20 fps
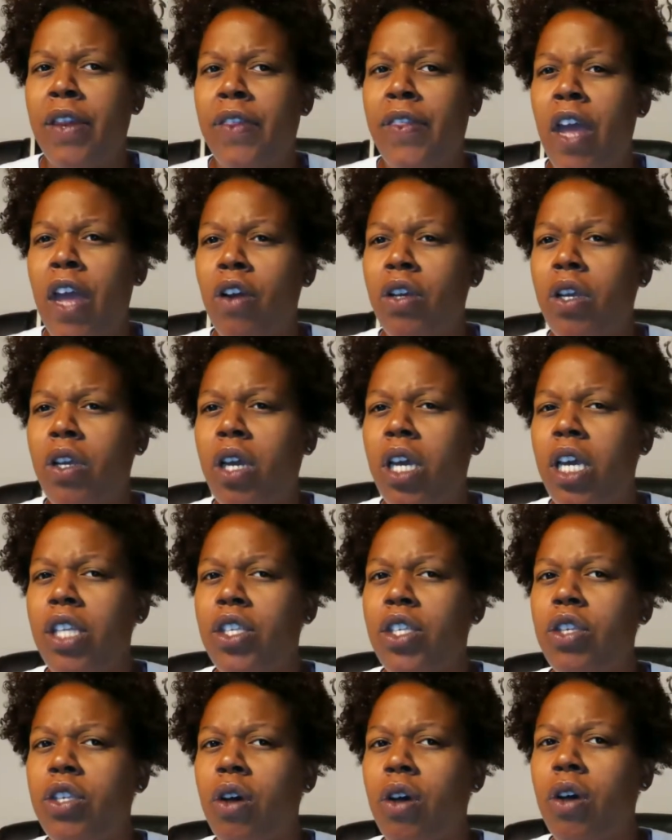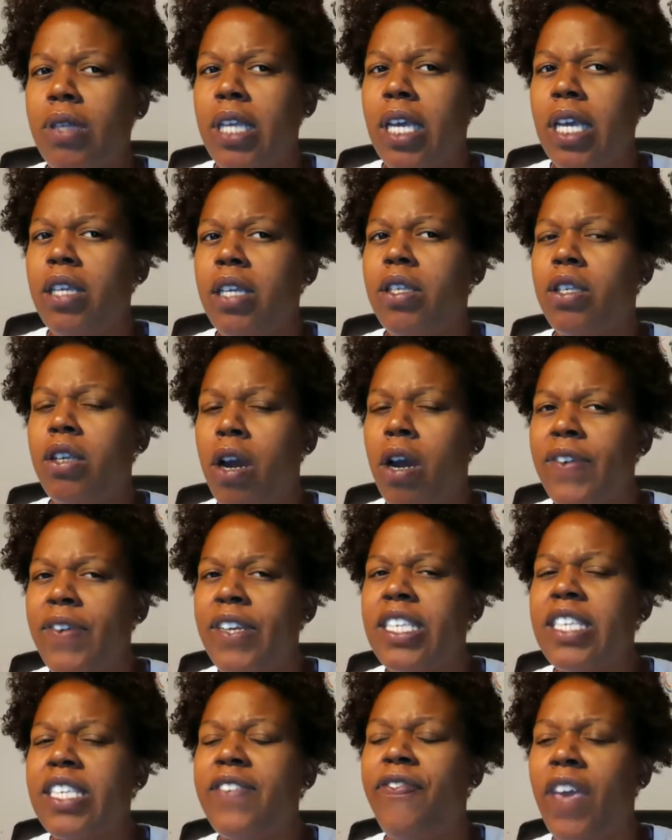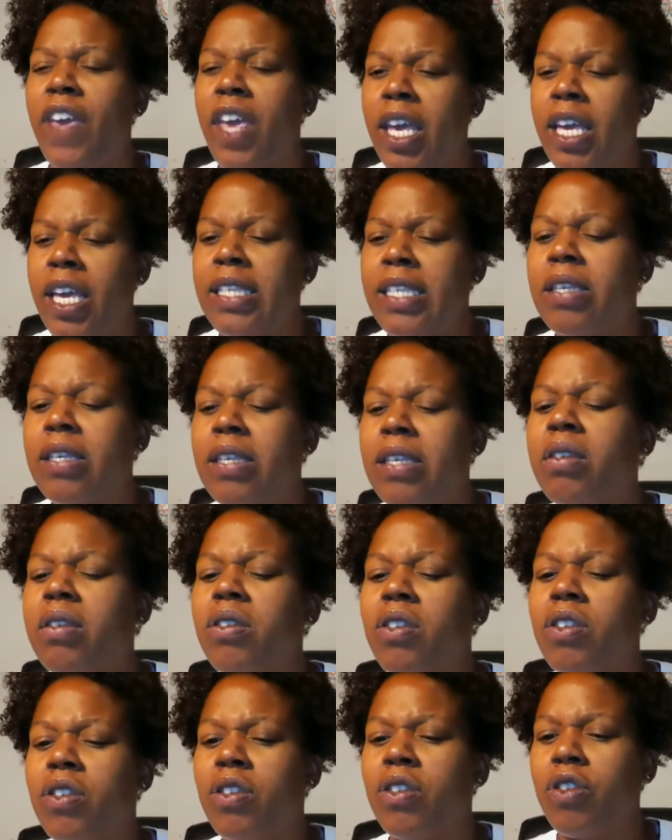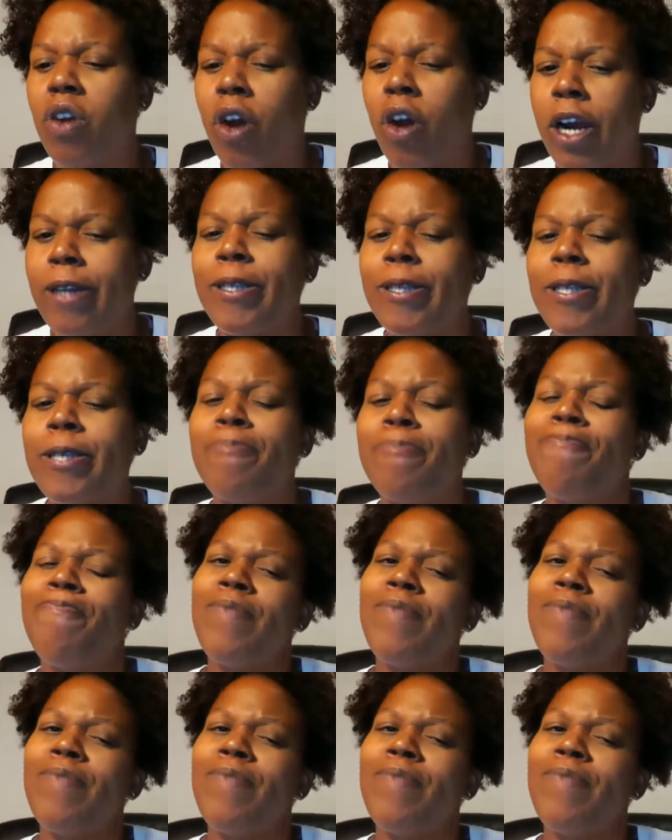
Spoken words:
their consulting service fees start